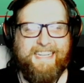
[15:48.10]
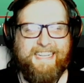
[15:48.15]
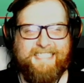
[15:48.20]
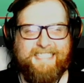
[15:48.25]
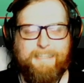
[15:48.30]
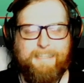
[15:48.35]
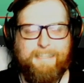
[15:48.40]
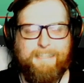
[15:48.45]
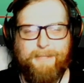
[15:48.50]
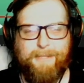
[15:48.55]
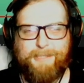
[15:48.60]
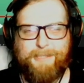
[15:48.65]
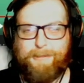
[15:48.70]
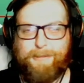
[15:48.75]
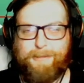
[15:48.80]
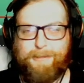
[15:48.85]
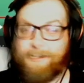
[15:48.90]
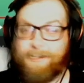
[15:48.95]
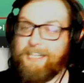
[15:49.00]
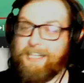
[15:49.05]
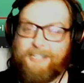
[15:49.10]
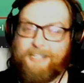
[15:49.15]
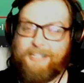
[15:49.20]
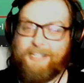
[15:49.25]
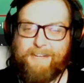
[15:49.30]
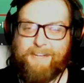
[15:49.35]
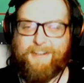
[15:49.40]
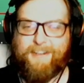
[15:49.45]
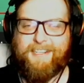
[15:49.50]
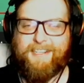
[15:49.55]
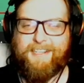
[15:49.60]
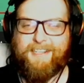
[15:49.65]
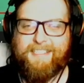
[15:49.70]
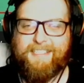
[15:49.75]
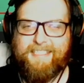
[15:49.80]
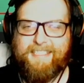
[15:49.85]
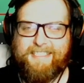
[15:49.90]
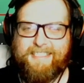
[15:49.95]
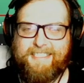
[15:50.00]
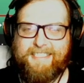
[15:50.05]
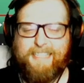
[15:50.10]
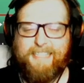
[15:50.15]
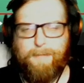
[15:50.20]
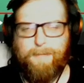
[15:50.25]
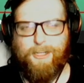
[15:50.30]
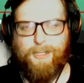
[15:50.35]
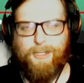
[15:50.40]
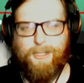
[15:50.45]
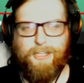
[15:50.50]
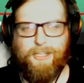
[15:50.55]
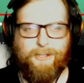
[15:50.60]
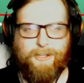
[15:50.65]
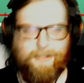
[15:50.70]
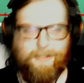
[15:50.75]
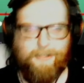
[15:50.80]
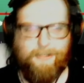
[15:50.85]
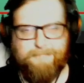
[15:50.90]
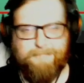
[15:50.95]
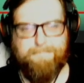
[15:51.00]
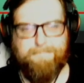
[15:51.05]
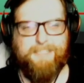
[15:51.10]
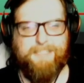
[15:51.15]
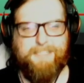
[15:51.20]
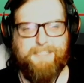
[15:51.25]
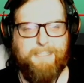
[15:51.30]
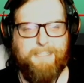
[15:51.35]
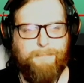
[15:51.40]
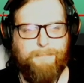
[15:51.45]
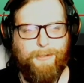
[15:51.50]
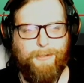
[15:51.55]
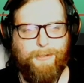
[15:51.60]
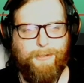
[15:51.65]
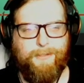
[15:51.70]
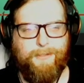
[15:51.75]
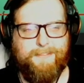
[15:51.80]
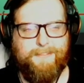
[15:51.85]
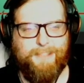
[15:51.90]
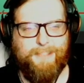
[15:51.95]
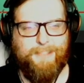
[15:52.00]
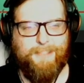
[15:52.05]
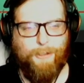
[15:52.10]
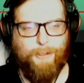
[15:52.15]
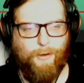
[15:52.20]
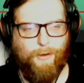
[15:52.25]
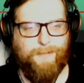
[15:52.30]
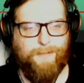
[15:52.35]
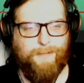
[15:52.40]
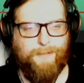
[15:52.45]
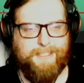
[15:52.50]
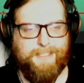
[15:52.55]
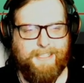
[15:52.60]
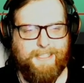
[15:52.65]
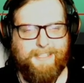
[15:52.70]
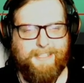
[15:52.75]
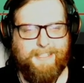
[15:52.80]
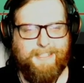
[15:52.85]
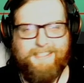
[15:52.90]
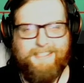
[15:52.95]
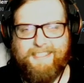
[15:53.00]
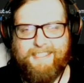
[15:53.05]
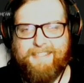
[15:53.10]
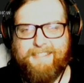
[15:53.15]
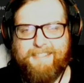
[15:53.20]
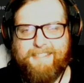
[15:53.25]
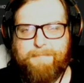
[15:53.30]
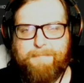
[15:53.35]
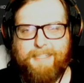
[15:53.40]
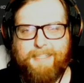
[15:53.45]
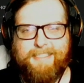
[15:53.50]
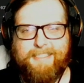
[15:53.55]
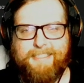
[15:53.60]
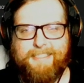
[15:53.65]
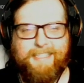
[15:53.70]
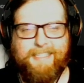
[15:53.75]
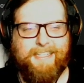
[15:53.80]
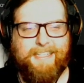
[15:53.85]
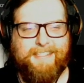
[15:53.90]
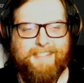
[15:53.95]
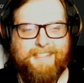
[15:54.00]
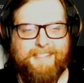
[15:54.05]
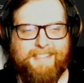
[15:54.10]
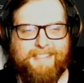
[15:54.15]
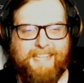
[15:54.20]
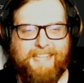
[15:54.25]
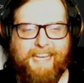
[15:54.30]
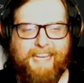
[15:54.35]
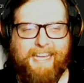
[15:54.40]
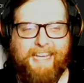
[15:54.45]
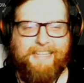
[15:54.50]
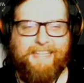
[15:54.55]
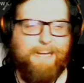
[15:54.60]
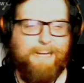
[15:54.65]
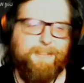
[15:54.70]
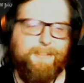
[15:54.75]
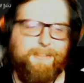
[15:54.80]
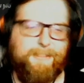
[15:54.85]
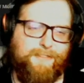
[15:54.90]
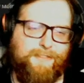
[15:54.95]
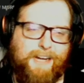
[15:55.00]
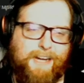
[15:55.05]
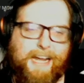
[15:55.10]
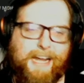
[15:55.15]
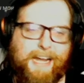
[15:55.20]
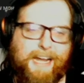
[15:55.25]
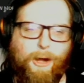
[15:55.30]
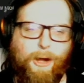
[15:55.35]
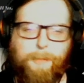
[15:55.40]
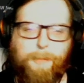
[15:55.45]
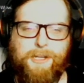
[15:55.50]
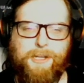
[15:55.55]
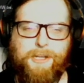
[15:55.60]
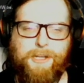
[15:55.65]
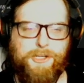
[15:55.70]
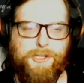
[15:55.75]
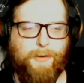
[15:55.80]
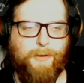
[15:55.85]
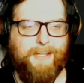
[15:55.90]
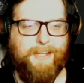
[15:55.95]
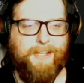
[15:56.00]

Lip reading: Some of those were really clever. Some were a little simple, a little overdone. But hey, that was fun. I hope you enjoyed